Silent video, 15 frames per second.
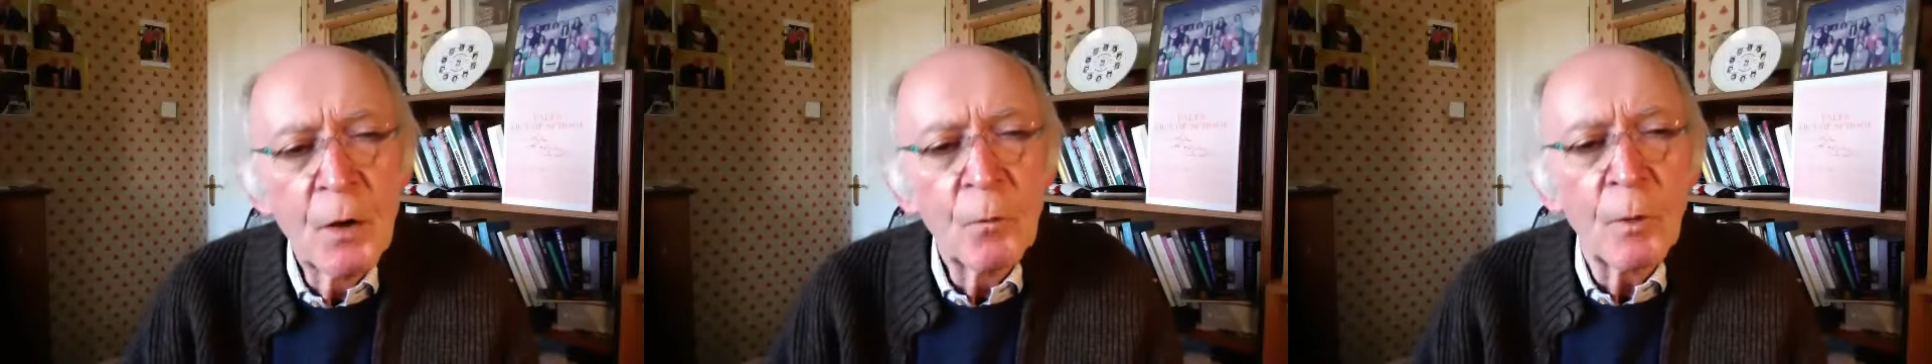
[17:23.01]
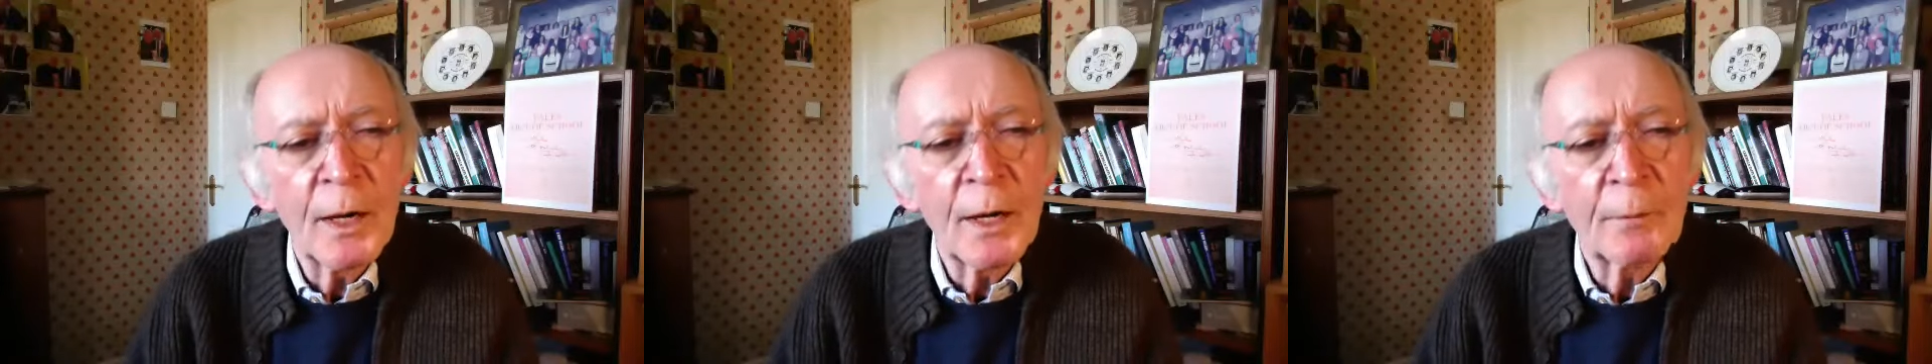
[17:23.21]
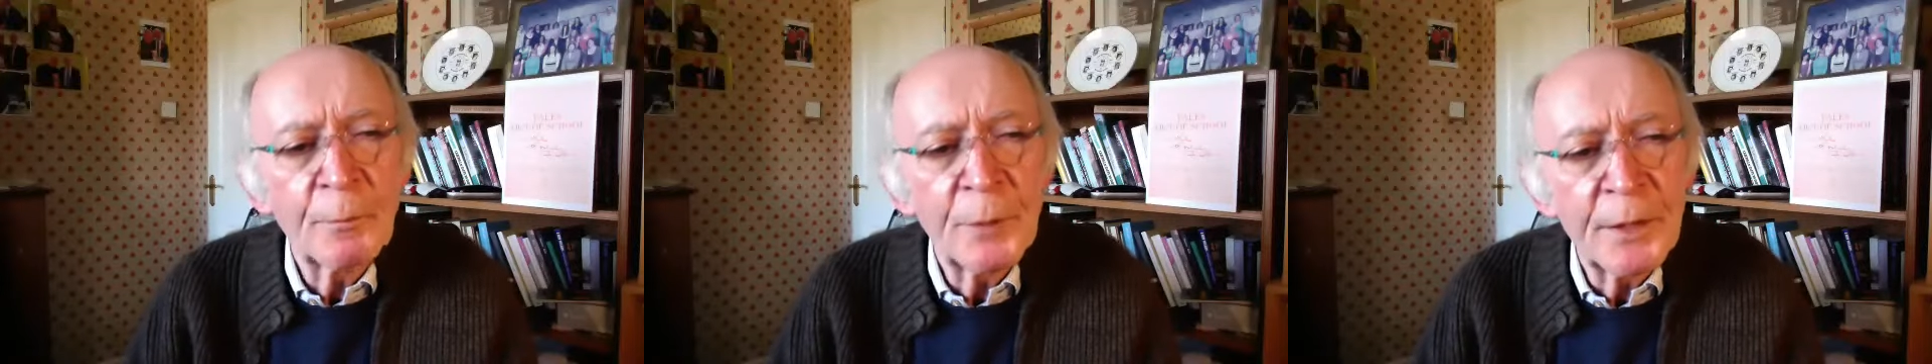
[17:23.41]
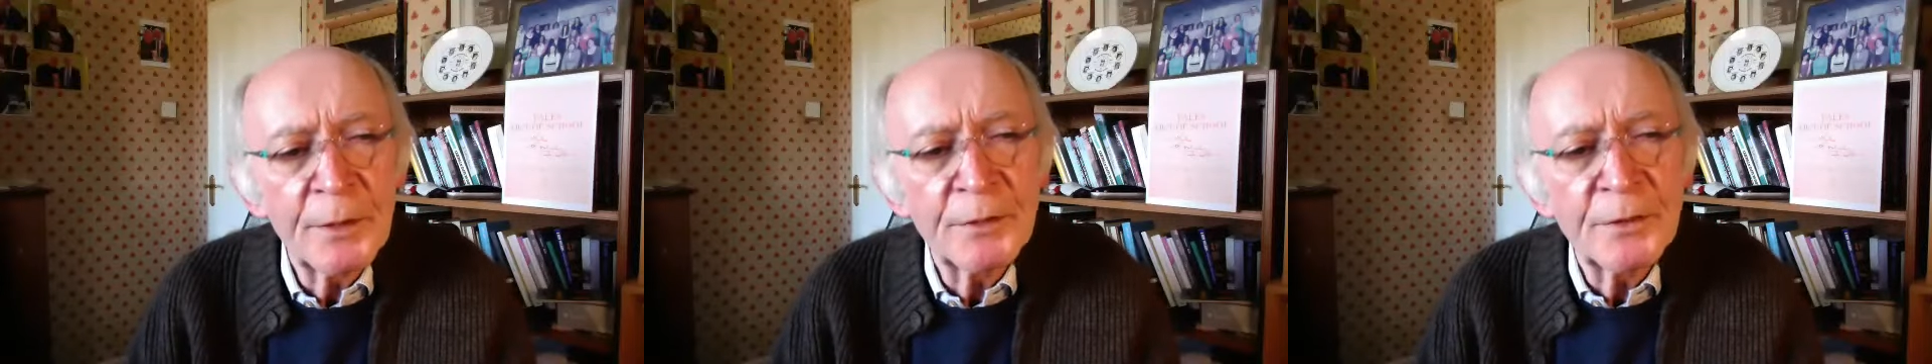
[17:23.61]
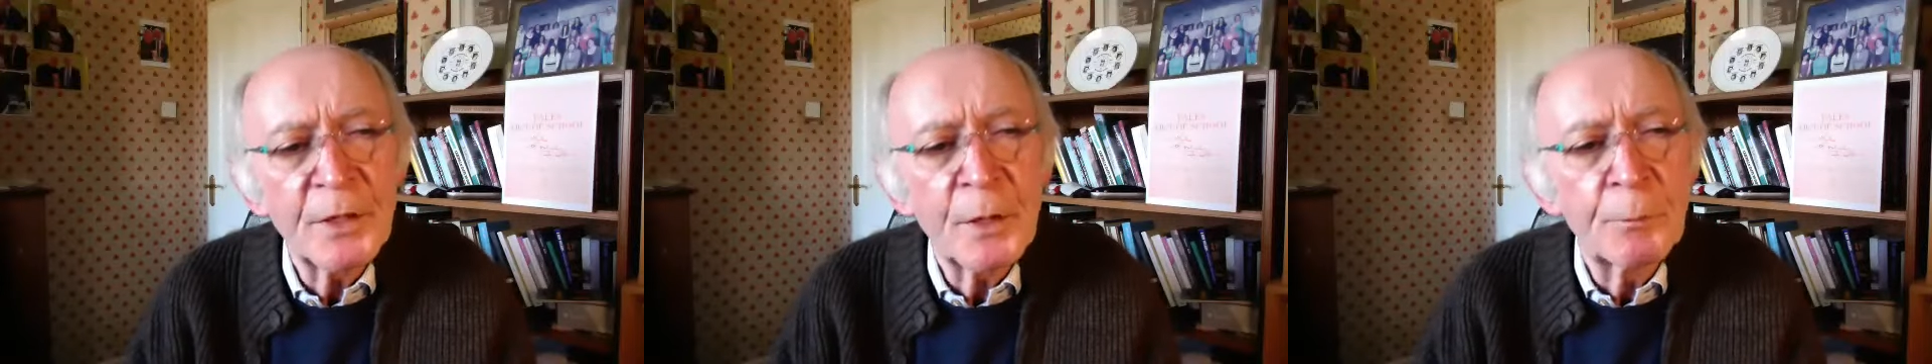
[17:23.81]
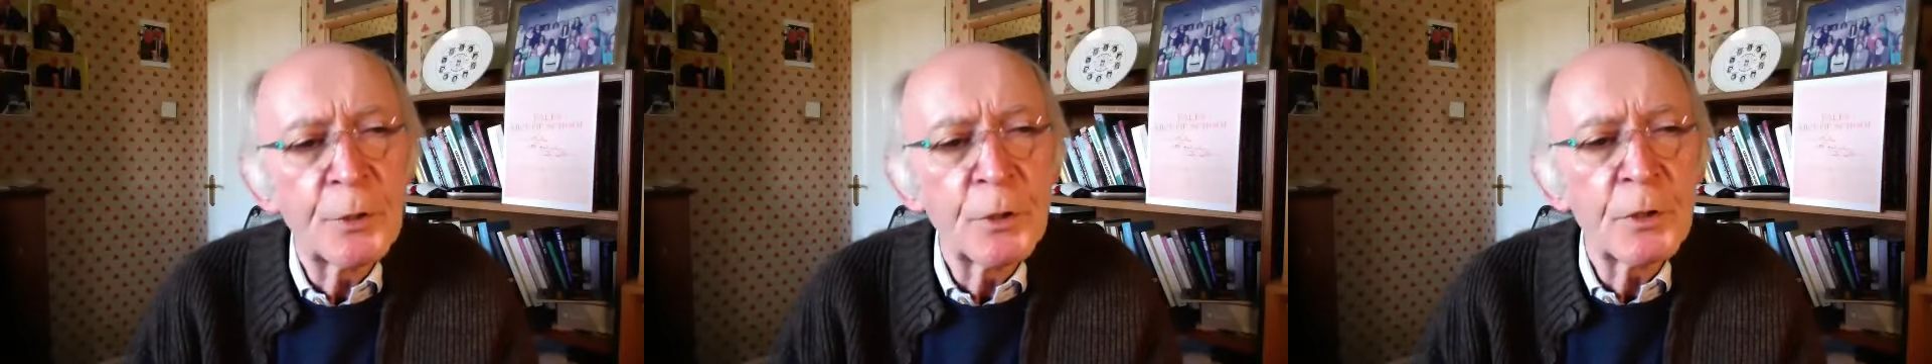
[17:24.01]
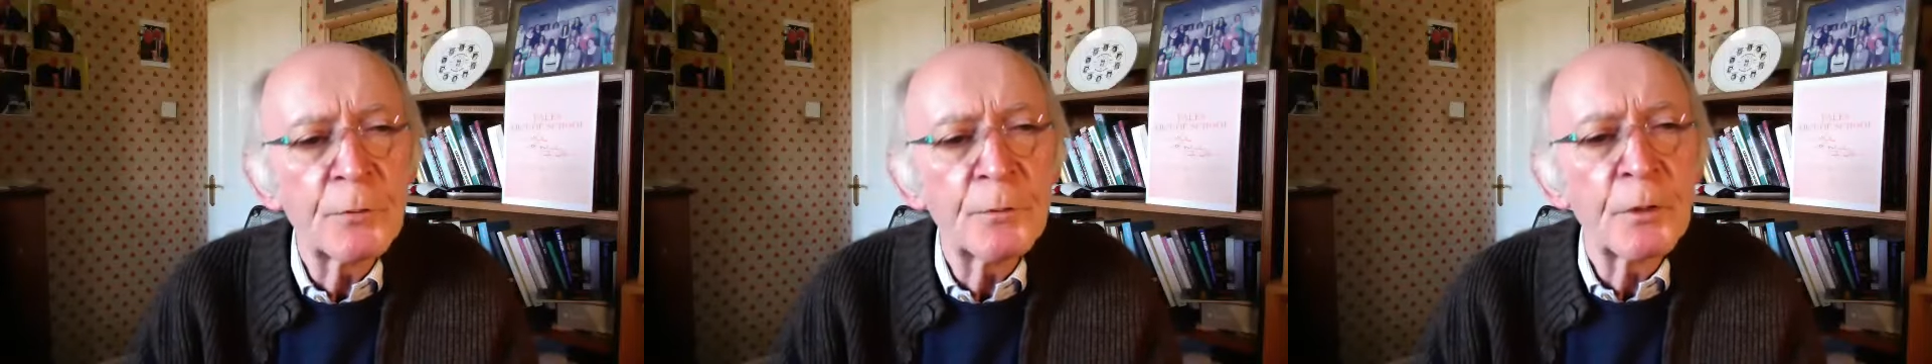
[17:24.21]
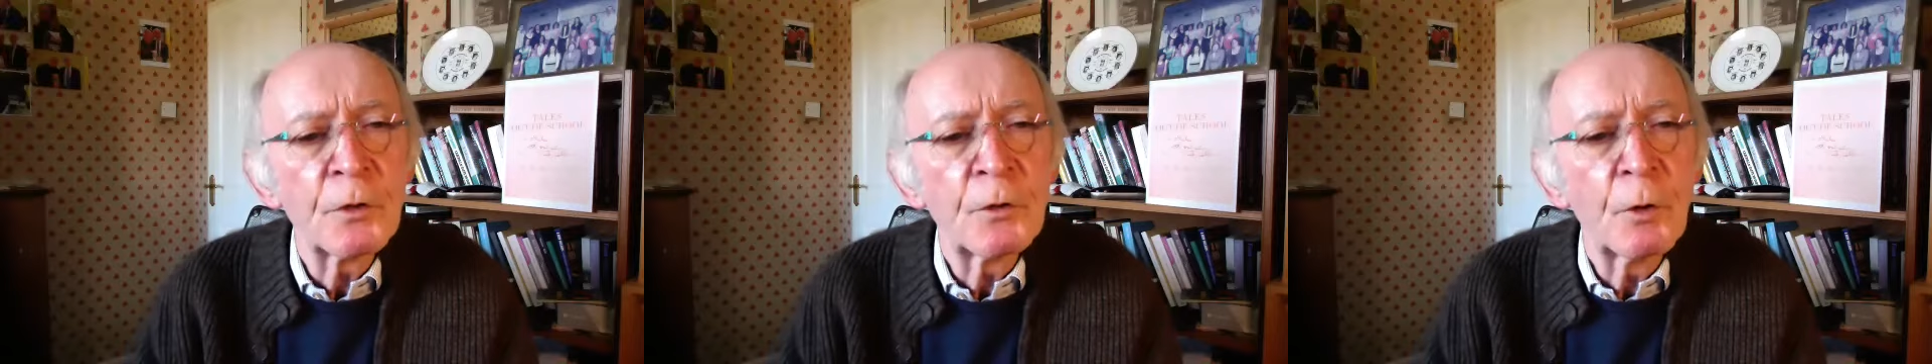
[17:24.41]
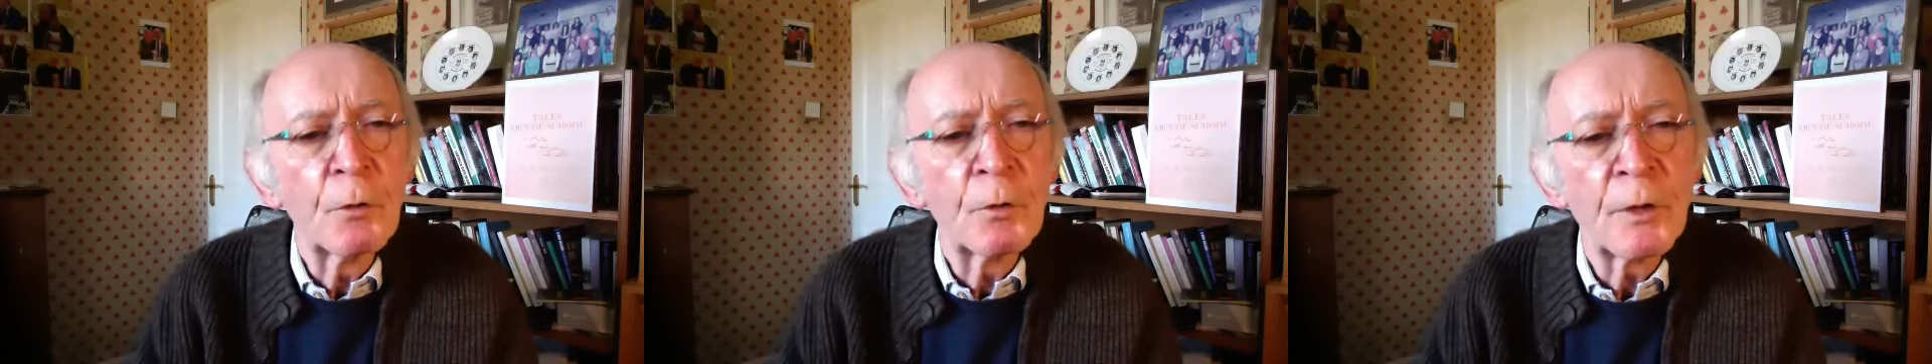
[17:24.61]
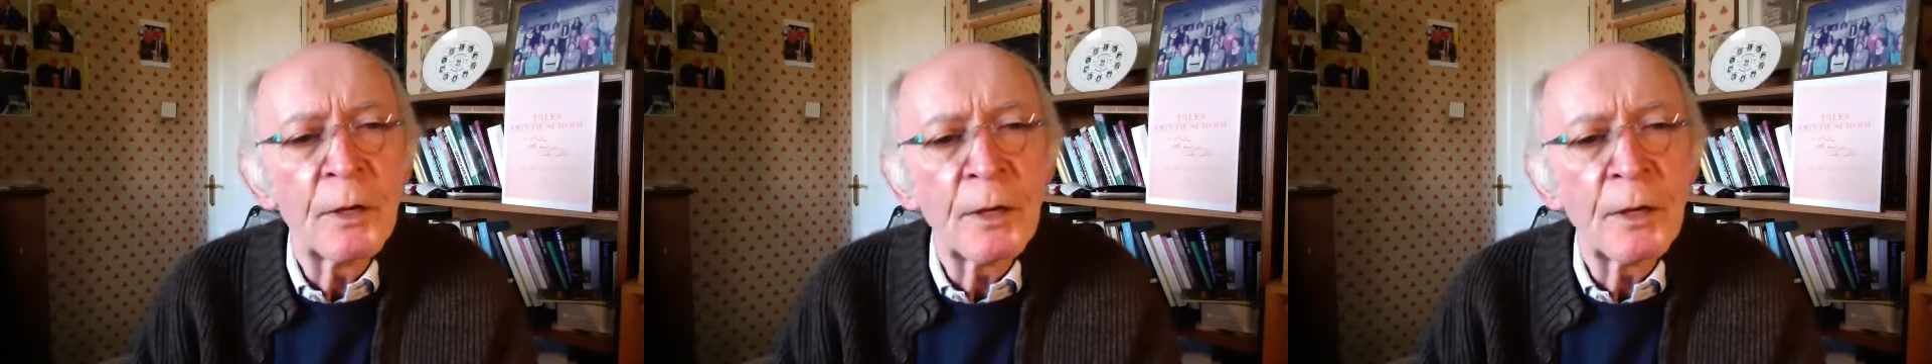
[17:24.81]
were bathed in a beautiful golden